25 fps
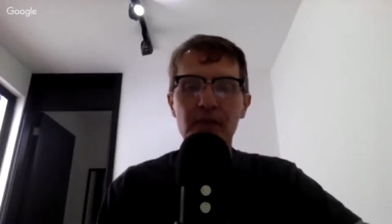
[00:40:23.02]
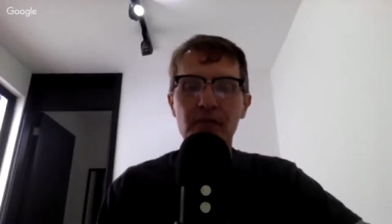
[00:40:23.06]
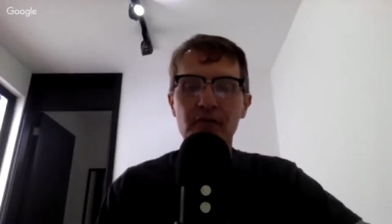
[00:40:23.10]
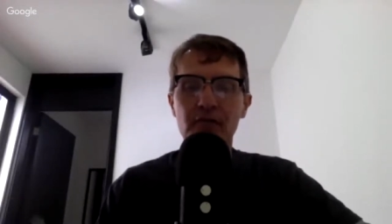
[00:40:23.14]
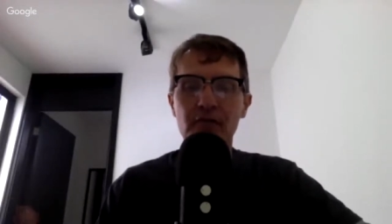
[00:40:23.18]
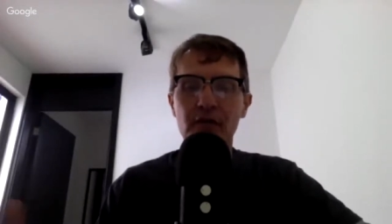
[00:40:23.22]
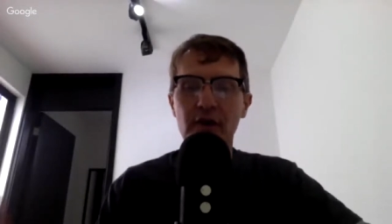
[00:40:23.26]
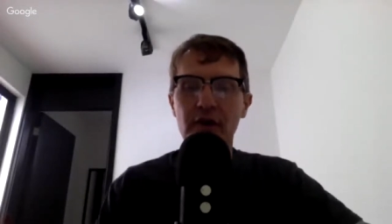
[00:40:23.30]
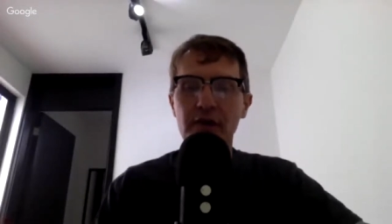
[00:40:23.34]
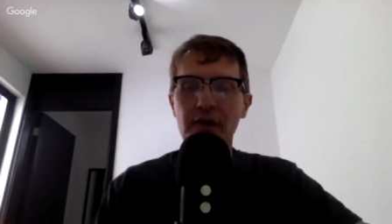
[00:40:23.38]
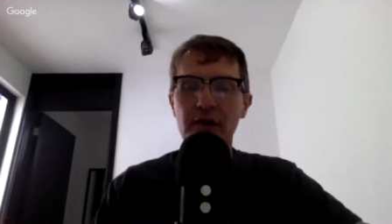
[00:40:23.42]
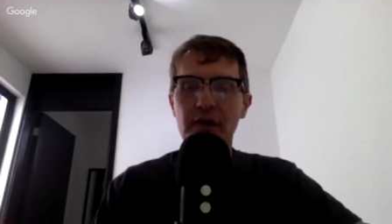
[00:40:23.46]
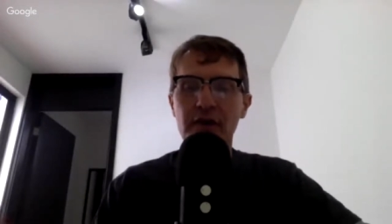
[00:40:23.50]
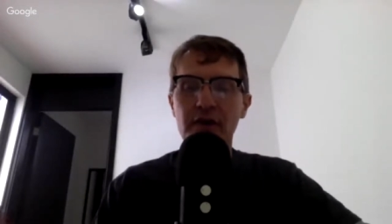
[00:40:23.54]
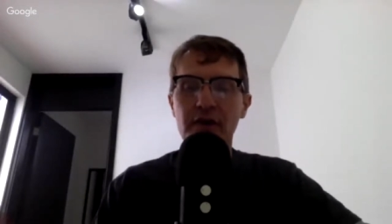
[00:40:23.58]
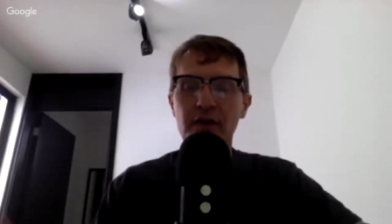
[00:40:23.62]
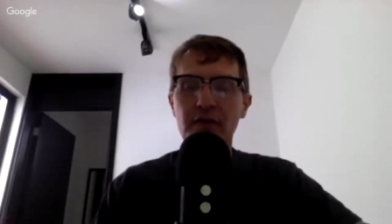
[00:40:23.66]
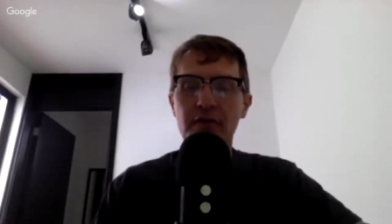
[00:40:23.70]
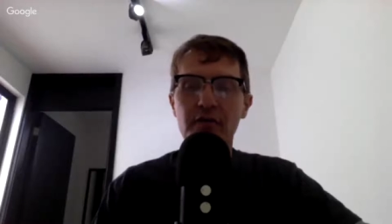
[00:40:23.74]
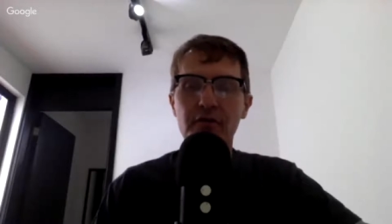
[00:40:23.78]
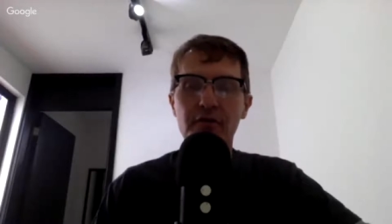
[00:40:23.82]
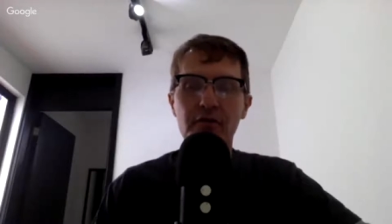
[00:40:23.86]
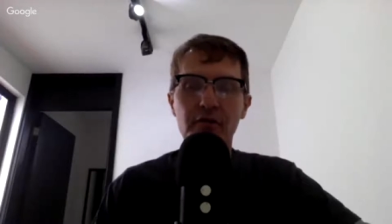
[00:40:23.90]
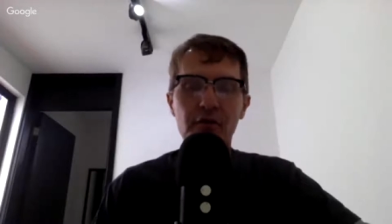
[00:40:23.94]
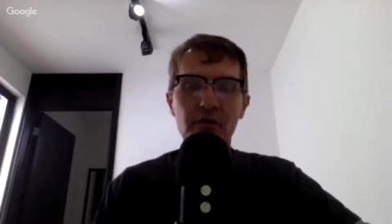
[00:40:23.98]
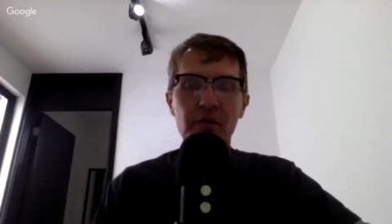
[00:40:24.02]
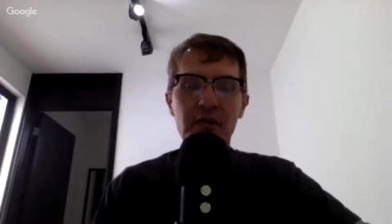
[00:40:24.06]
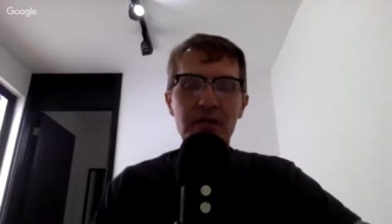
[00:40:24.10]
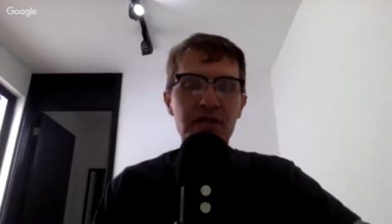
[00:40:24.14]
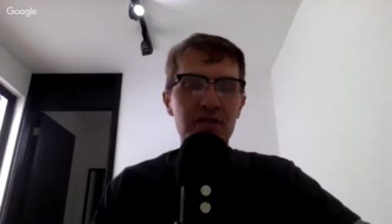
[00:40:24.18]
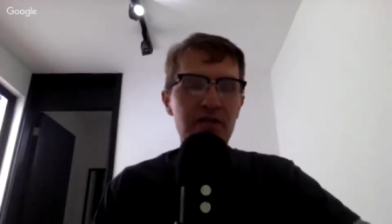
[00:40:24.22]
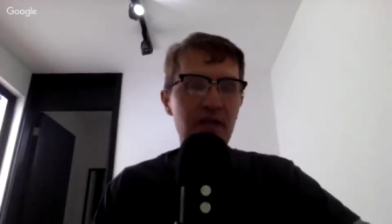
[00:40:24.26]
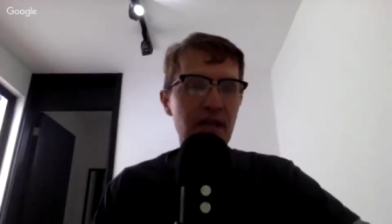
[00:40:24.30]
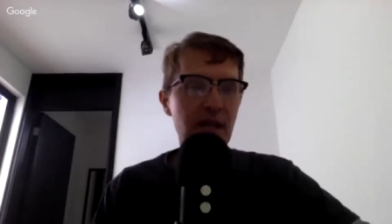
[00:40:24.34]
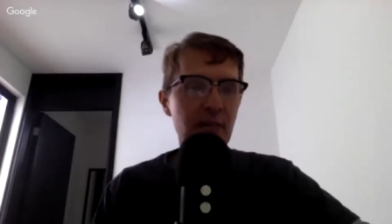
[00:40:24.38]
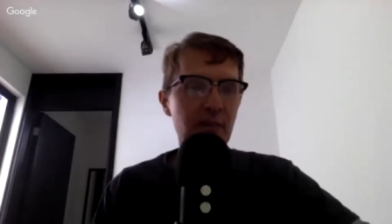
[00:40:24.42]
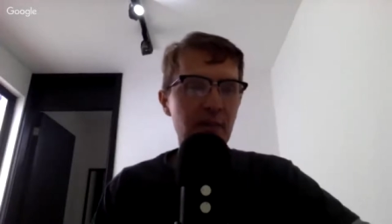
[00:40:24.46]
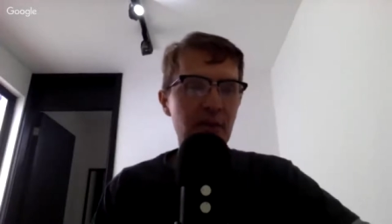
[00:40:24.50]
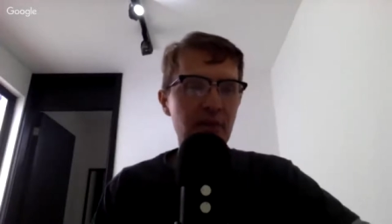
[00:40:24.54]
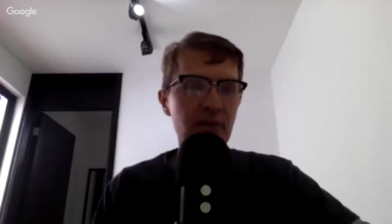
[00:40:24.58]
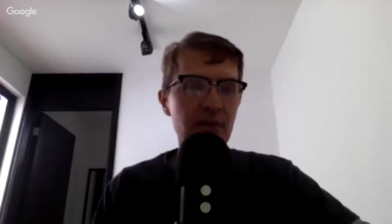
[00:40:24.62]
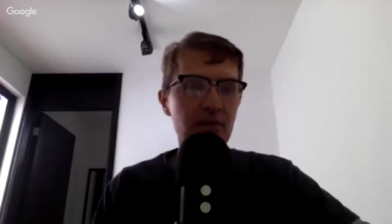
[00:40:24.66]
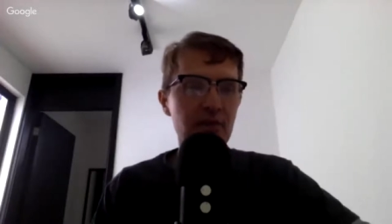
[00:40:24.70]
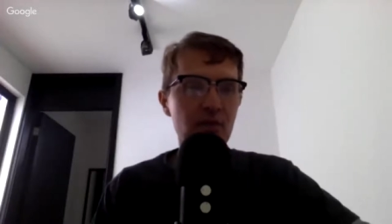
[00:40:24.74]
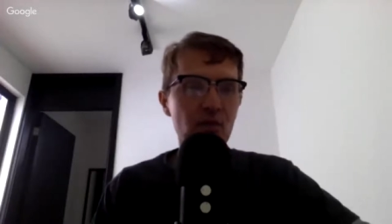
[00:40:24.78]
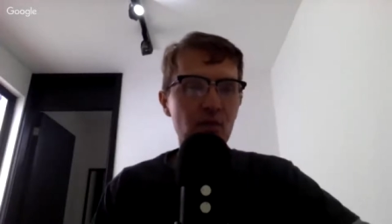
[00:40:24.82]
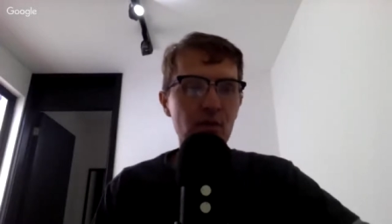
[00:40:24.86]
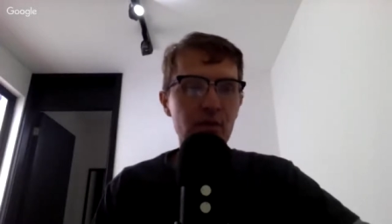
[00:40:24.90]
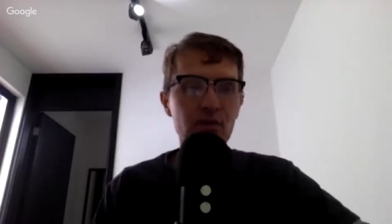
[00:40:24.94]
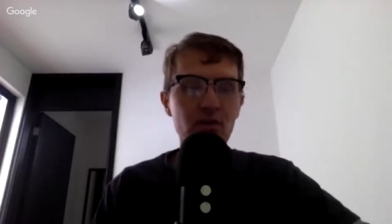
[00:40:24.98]
in front of three
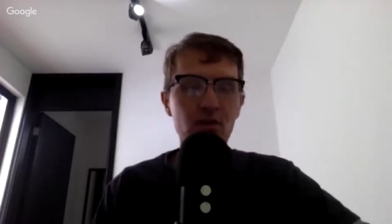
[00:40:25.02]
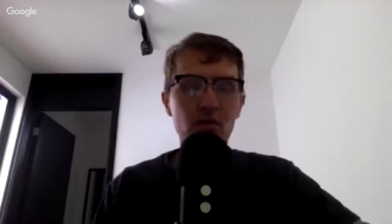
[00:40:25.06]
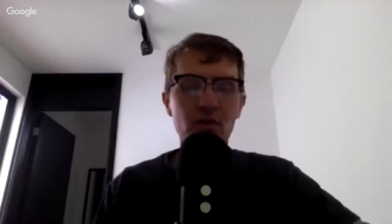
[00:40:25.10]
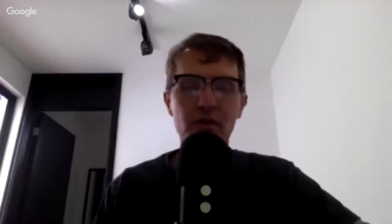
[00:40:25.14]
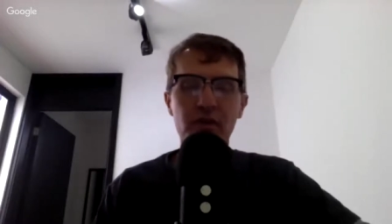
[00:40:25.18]
examiners,